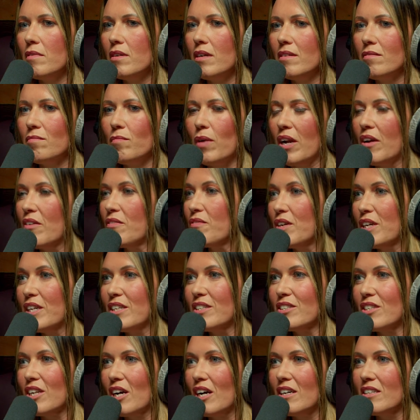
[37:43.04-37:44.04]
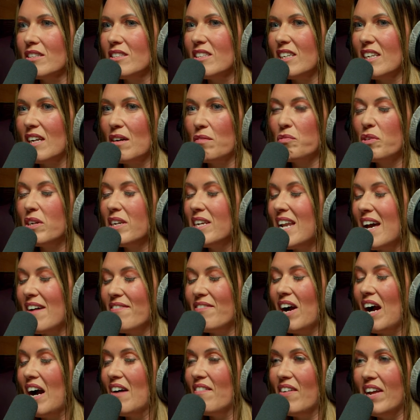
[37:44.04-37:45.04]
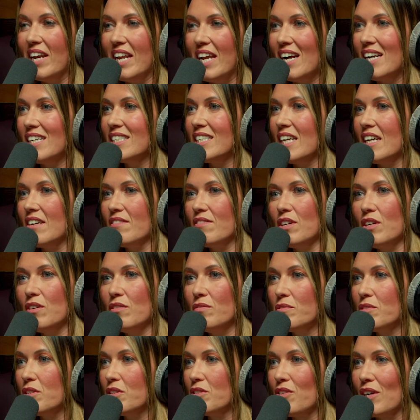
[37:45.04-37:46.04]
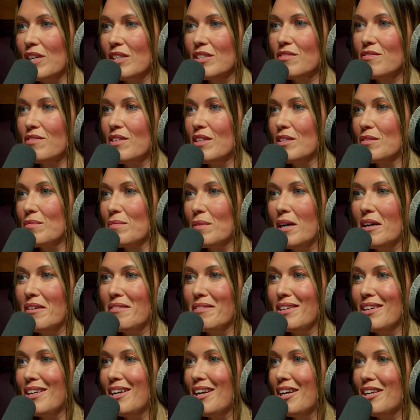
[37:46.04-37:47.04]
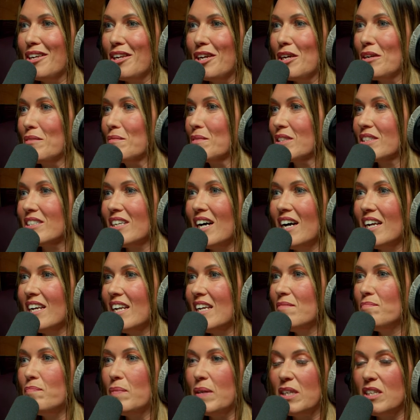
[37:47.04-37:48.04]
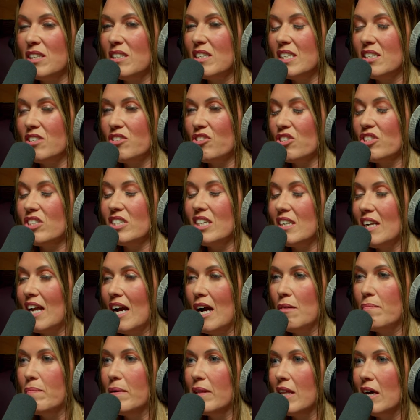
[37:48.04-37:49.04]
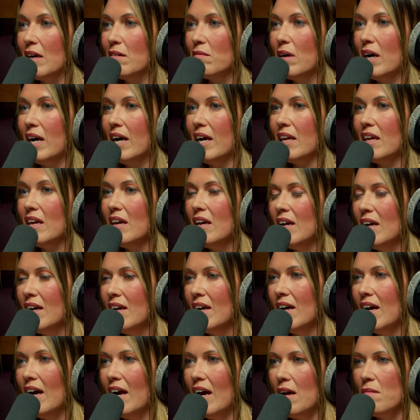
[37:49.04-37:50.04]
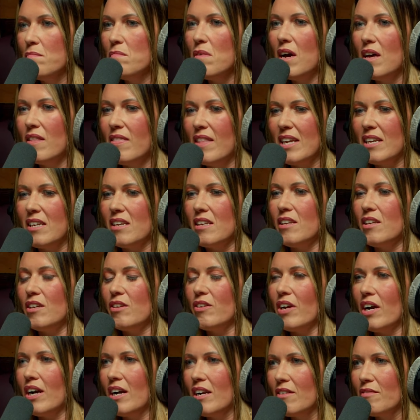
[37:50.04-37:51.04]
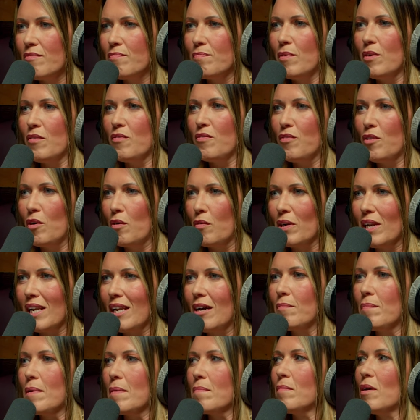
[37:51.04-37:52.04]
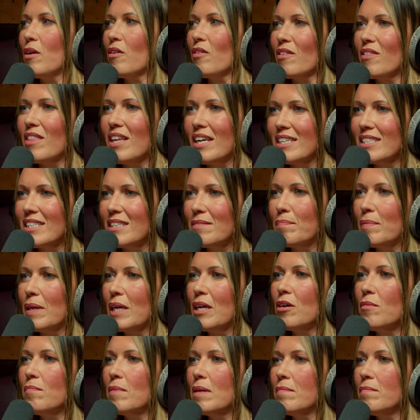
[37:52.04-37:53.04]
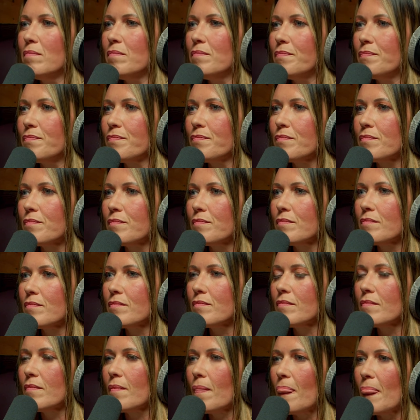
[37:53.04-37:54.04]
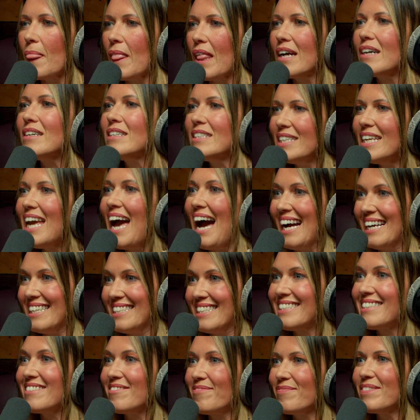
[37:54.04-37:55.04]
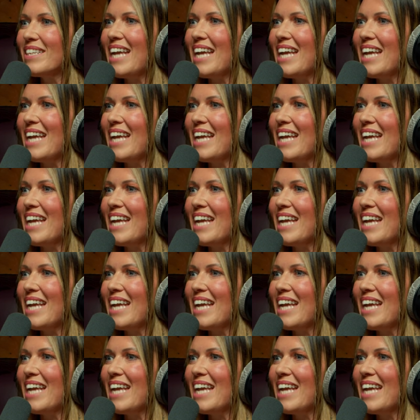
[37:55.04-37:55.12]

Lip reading: When I first started, I would never have any idea of who the transfers were and who was signing, because it just didn't happen that way. And then you kind of move forward a little bit more and things Is that because they weren't digitally activating those transfers?